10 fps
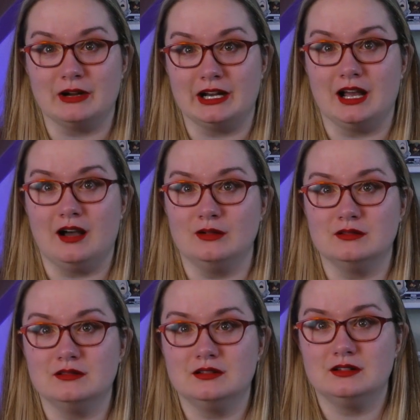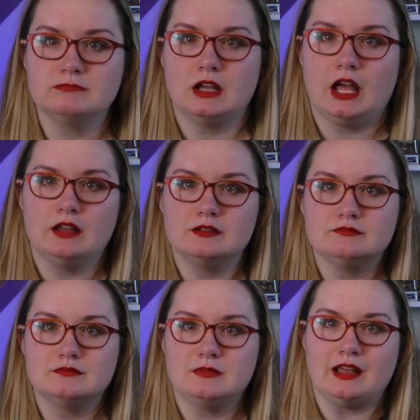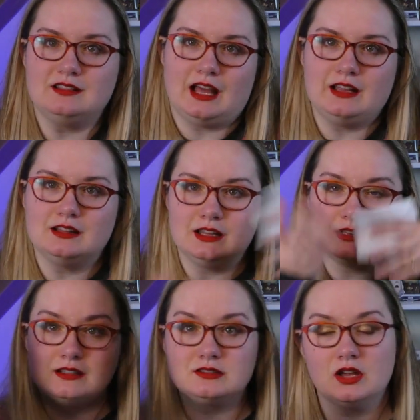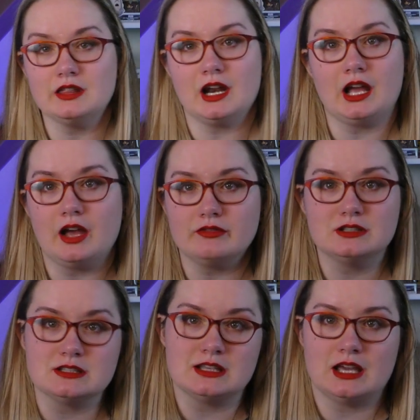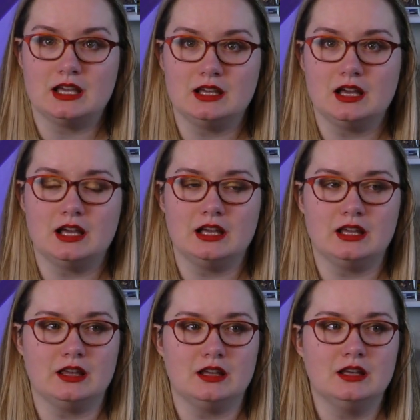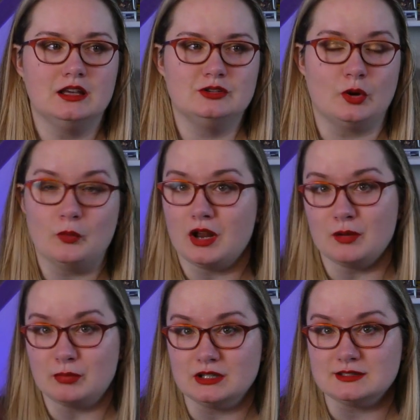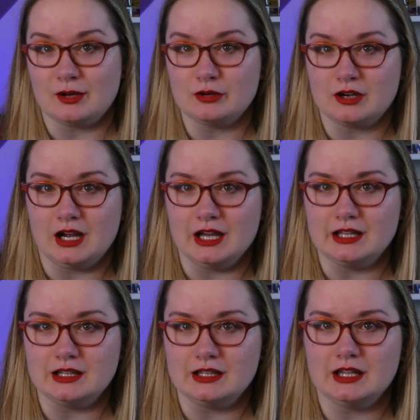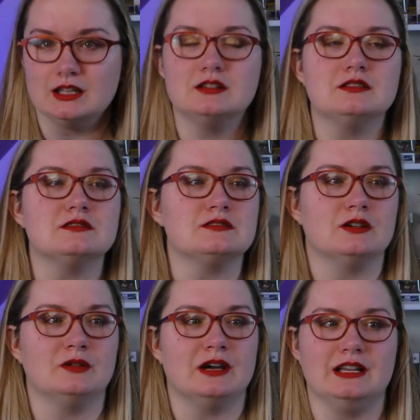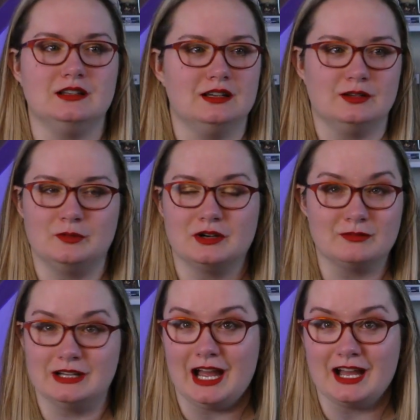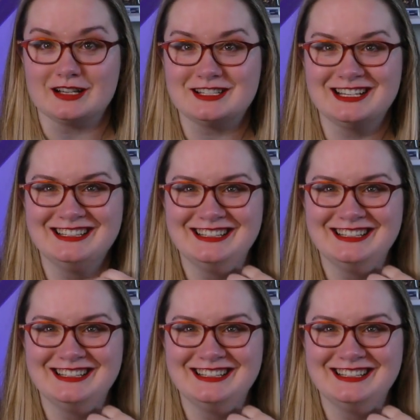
right now. I, I think that's all that I have to say. I don't want to burst out crying again, so I, I don't want to rehash.